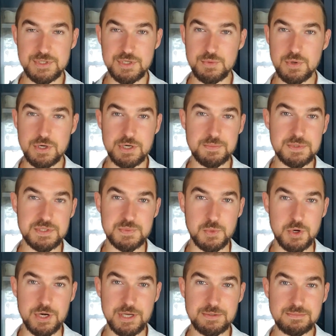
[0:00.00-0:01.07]
You woke up this
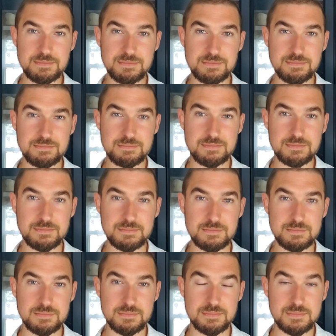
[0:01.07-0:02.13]
morning,
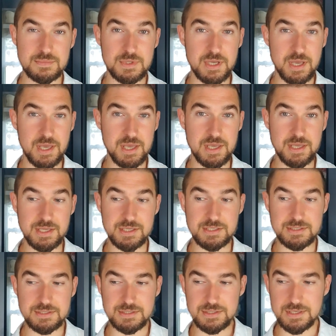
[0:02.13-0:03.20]

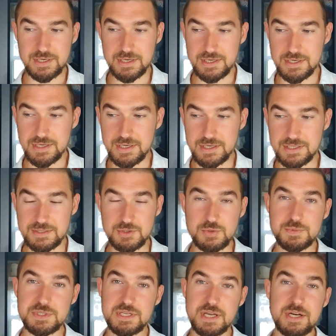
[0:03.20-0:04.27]
and I can
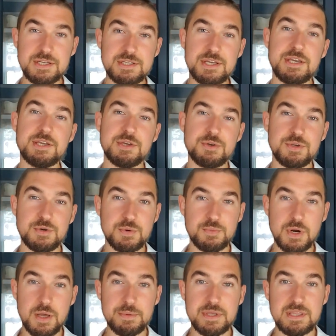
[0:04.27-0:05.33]
almost guarantee you were
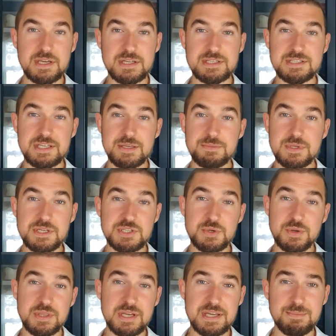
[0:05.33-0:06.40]
probably thinking the same things you
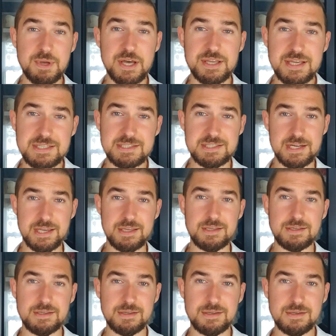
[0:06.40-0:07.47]
were thinking about yesterday.
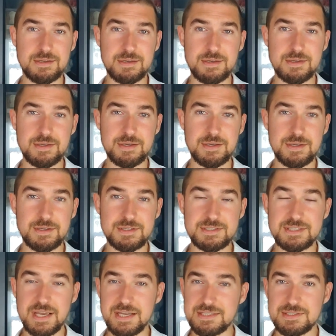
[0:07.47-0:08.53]

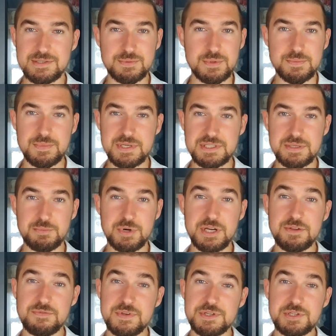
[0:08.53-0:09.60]
Because that's what makes the
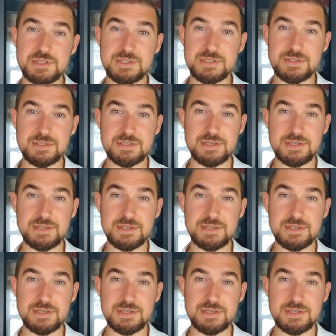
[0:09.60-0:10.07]
brain efficient.